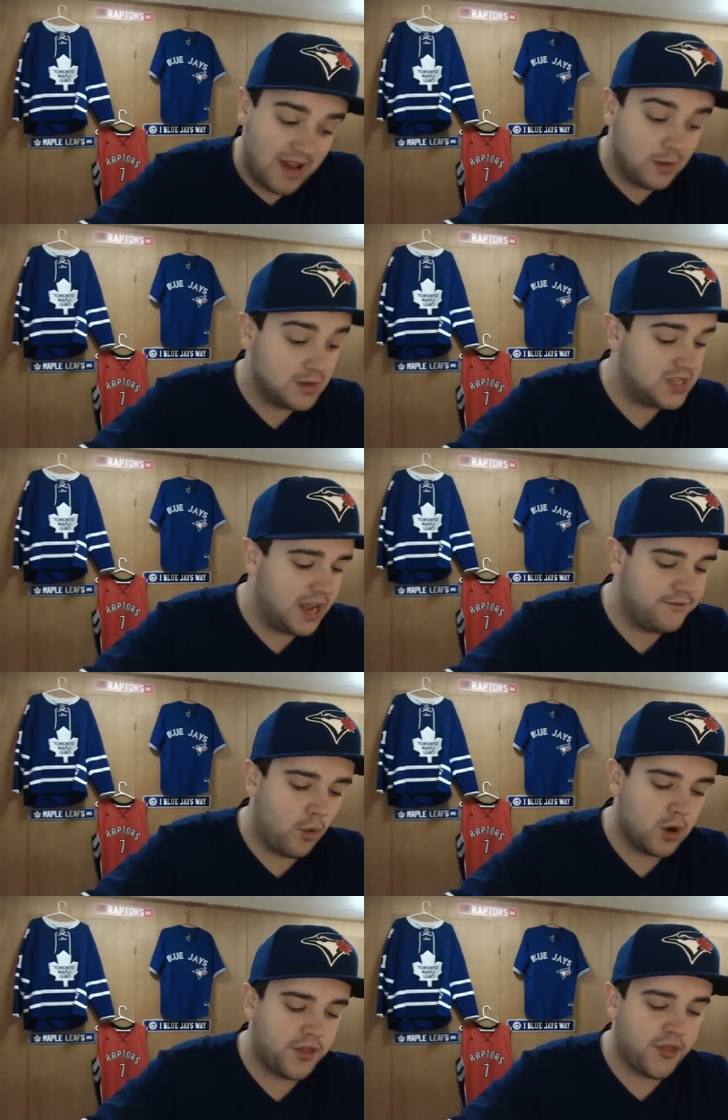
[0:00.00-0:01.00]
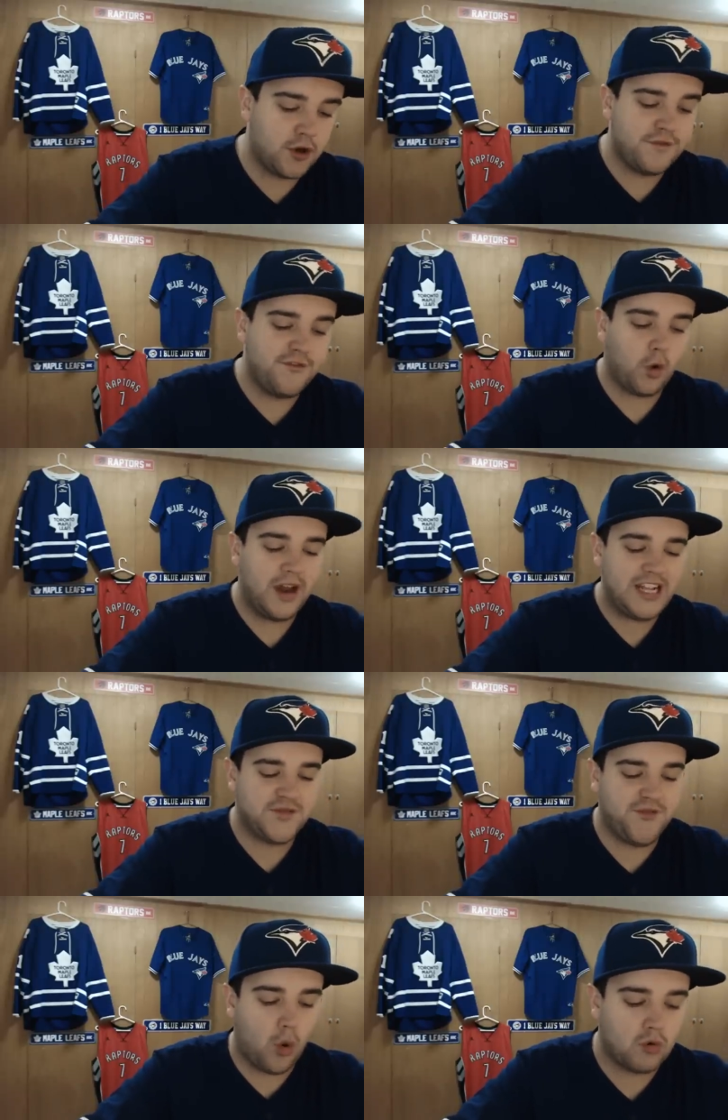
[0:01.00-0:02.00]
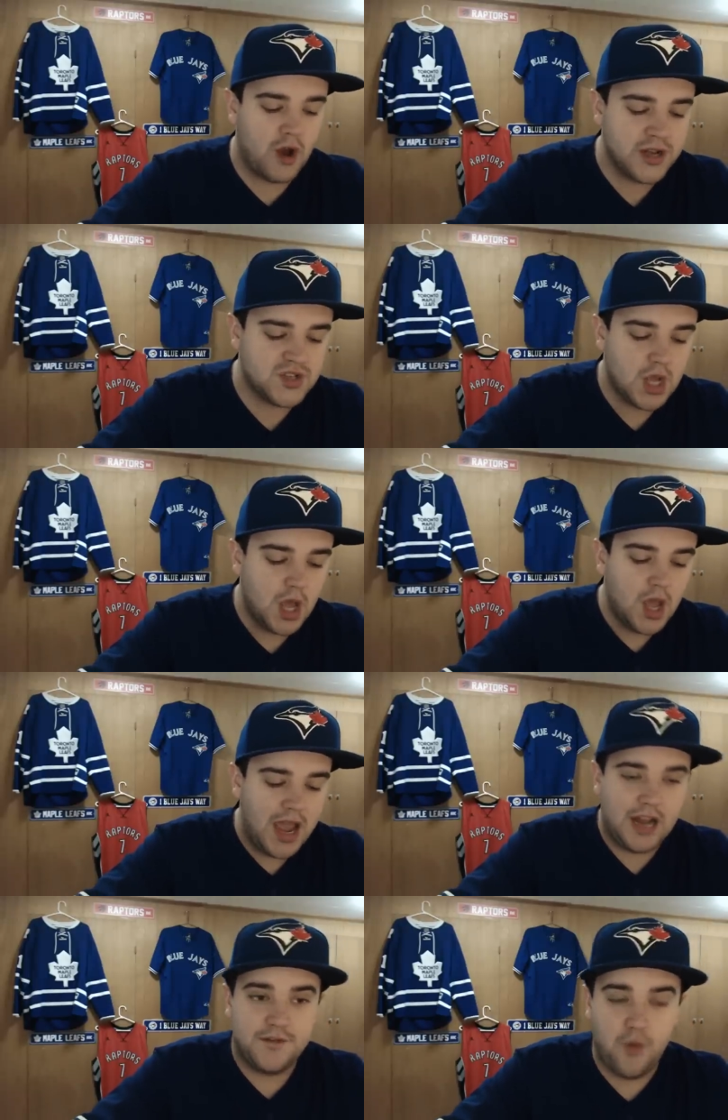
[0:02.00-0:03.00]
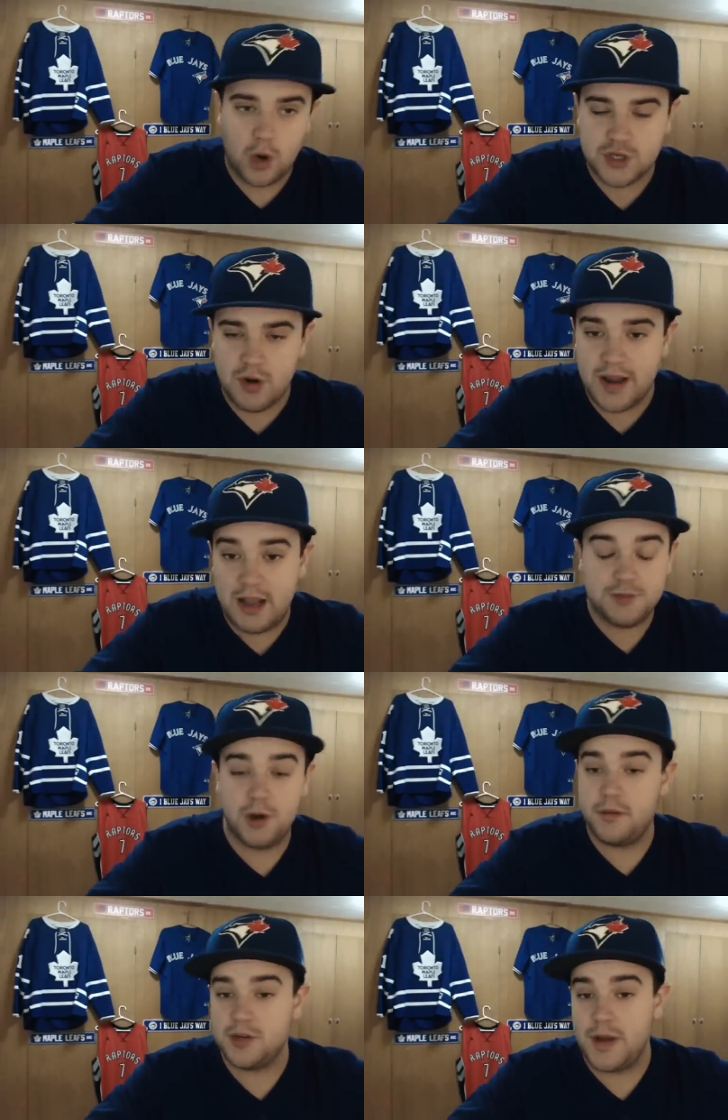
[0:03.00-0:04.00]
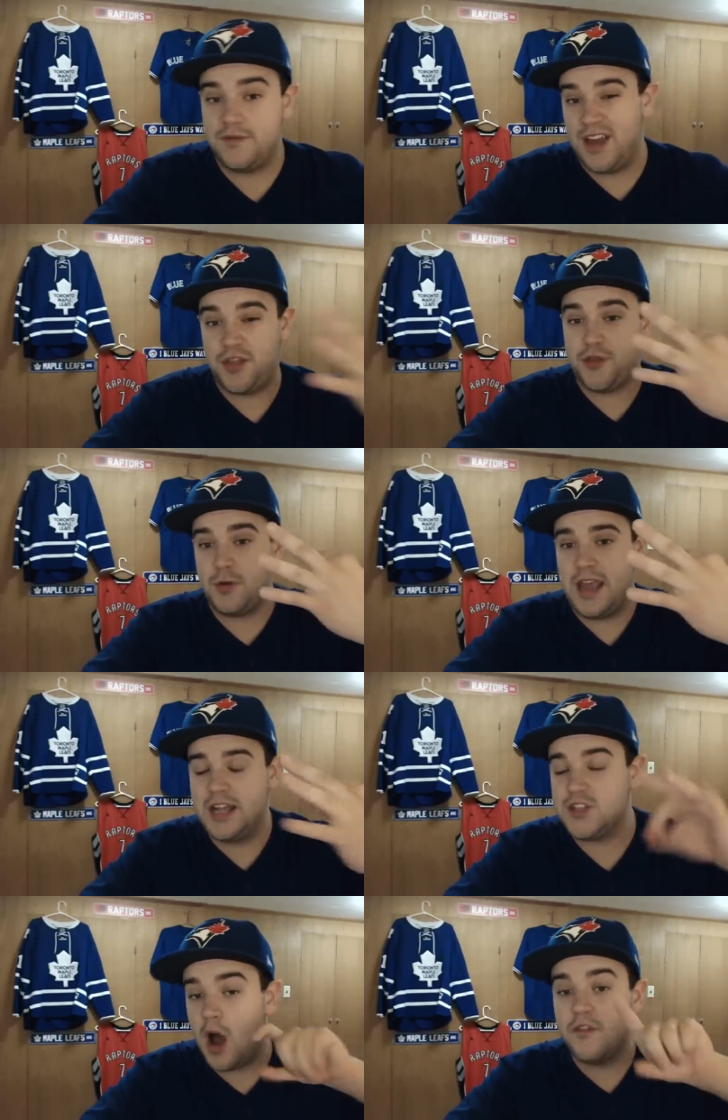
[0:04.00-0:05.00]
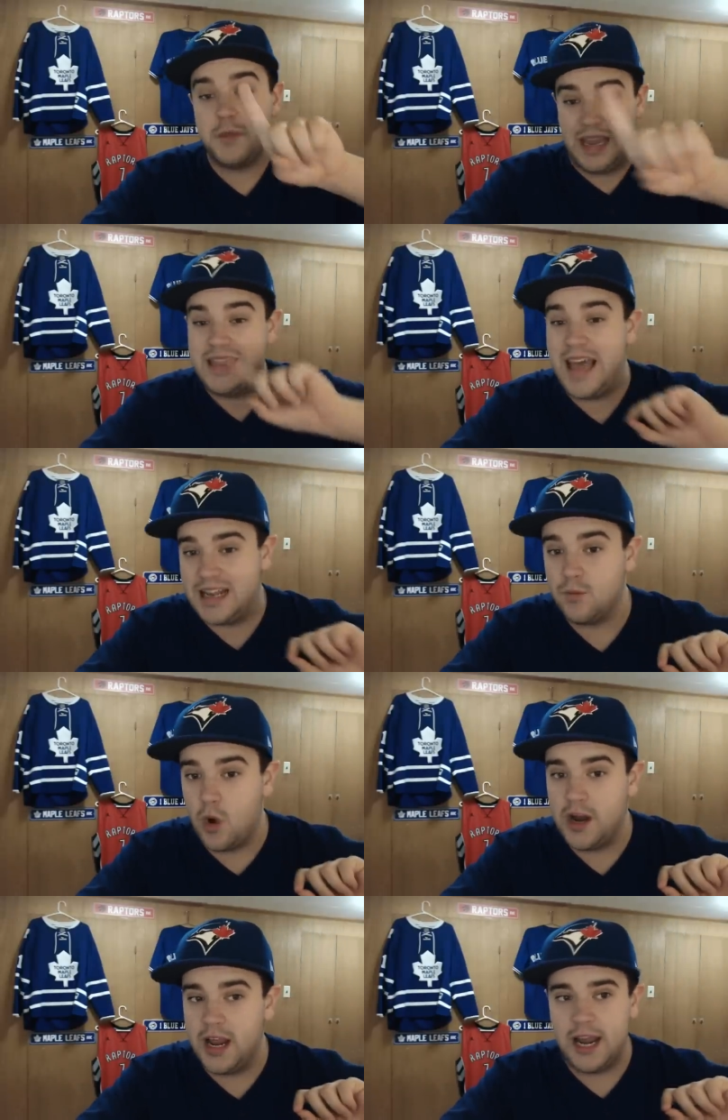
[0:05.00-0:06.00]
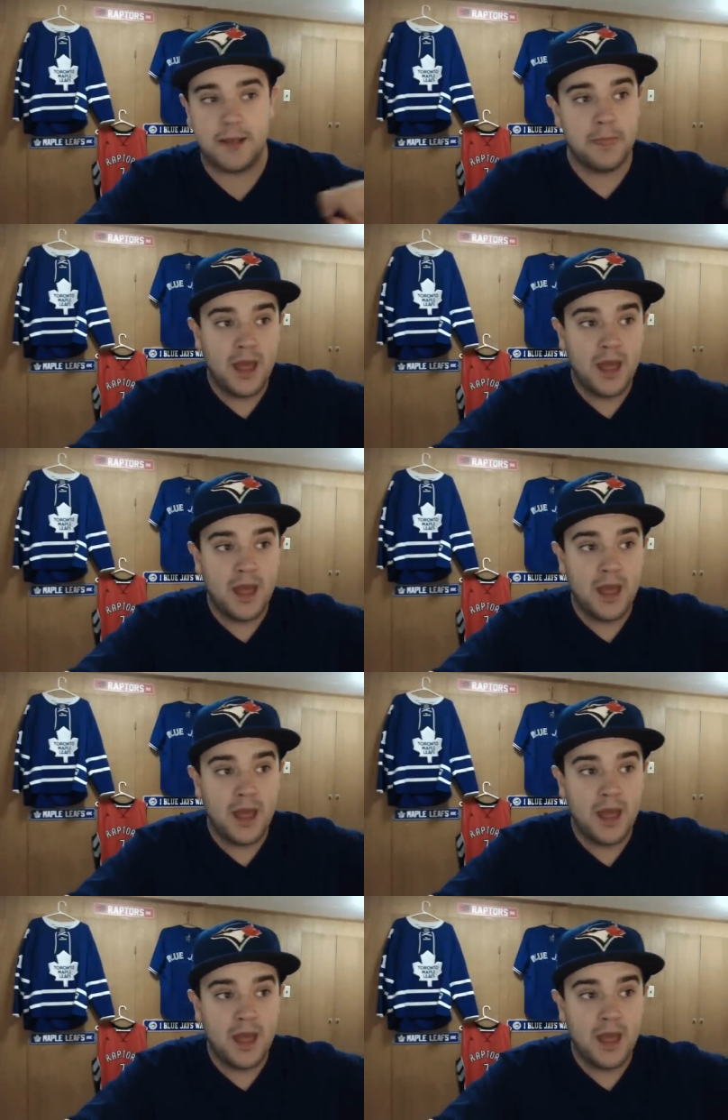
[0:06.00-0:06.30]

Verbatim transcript: That was it. Four and a third, four hits, four runs, and four strikeouts. Put in perspective, they had three hits off him in that one inning.